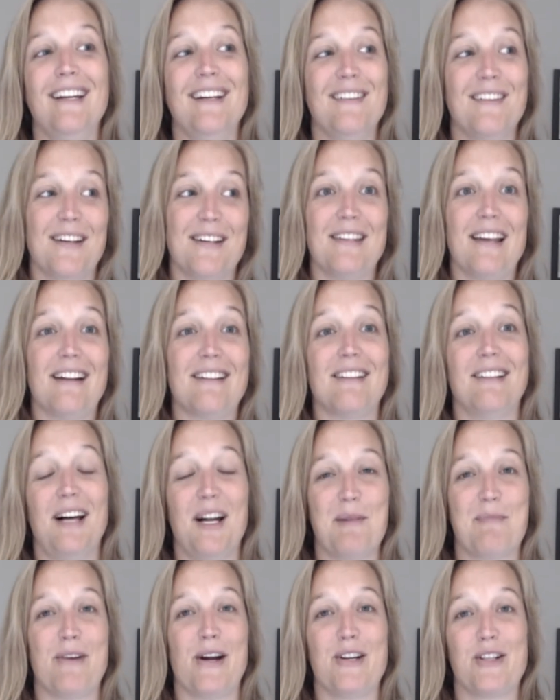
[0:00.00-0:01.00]
Because that's a
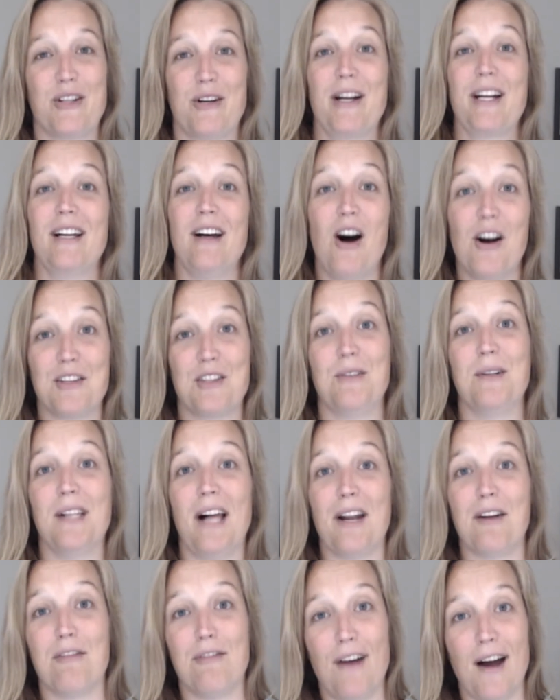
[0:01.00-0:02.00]
lot of pressure and also a
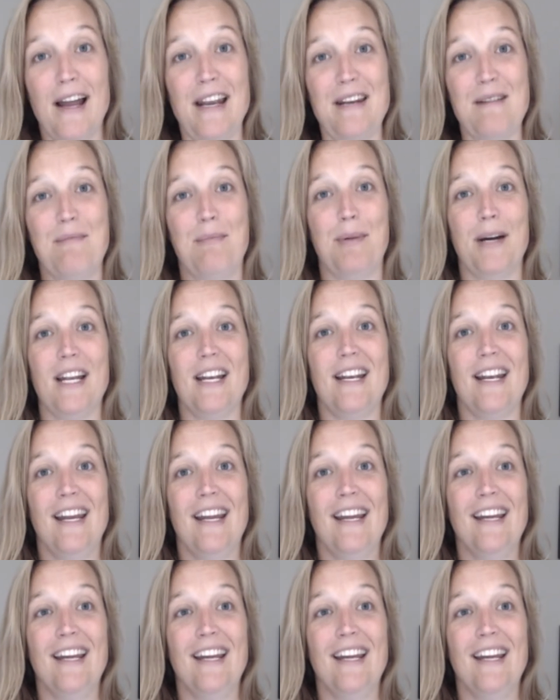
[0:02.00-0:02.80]
lot of fun, but